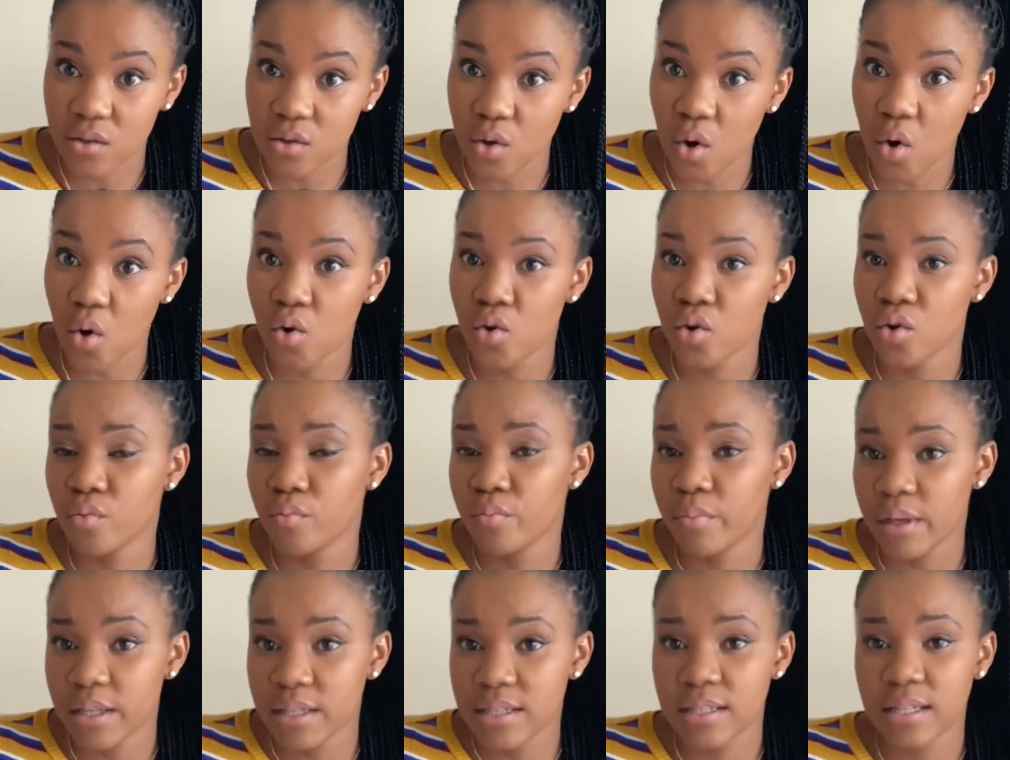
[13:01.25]
So you
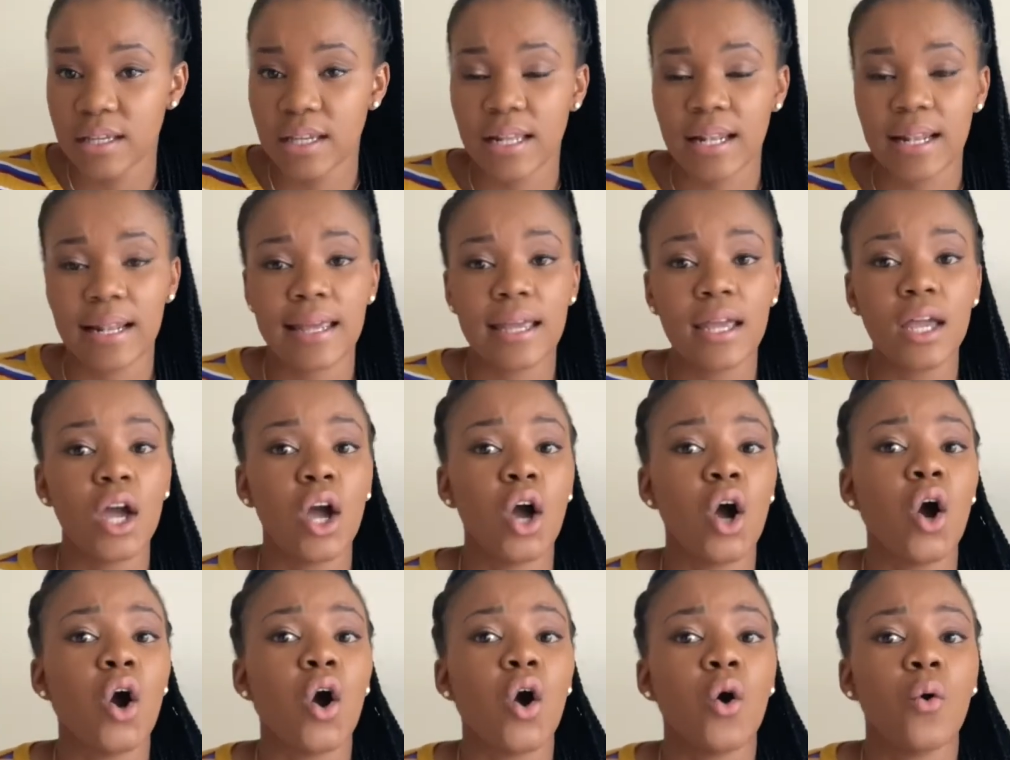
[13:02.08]
basically
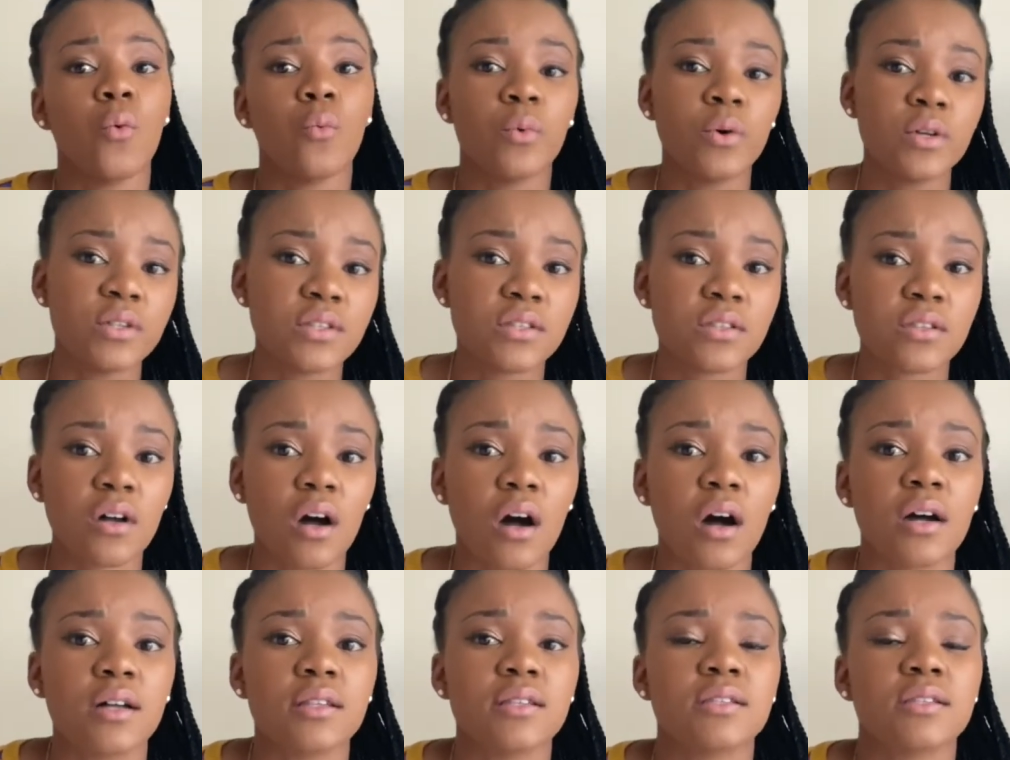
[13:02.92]
would
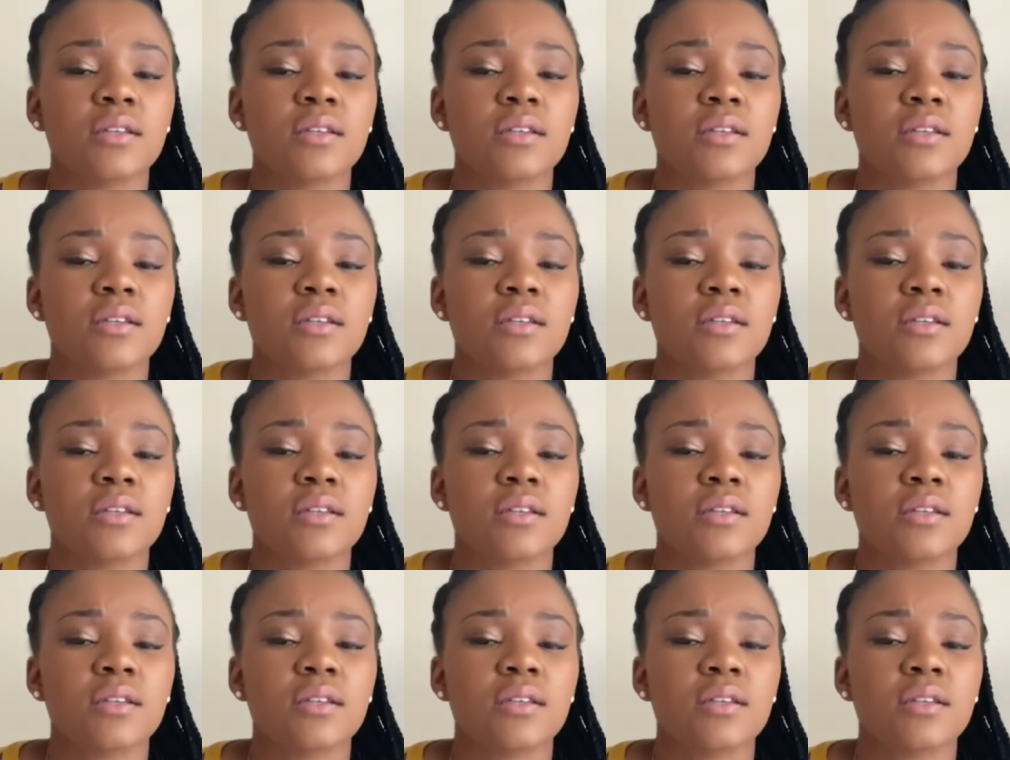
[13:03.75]
start